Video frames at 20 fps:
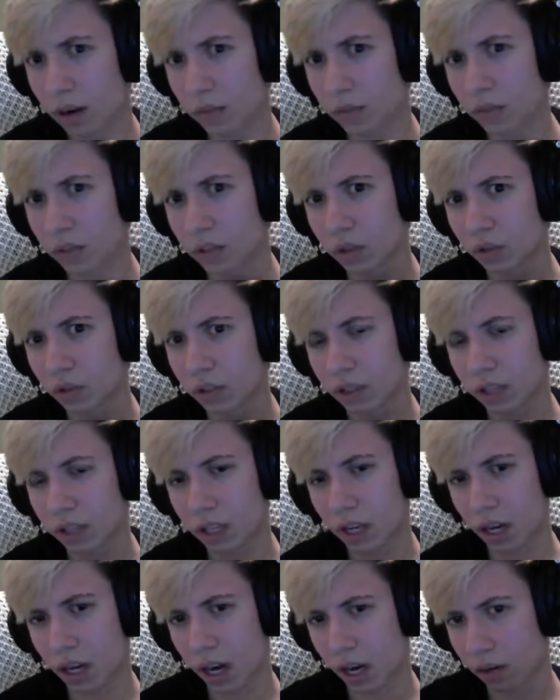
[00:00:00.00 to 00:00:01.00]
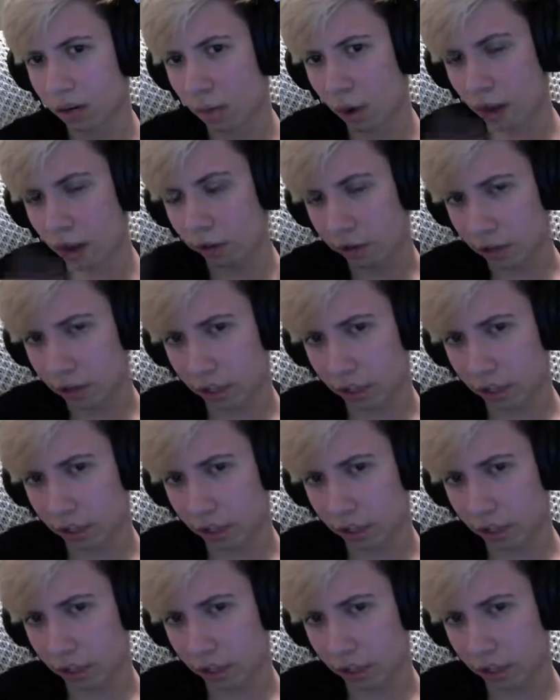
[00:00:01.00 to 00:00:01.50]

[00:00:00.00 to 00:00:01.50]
So just like kind of wave it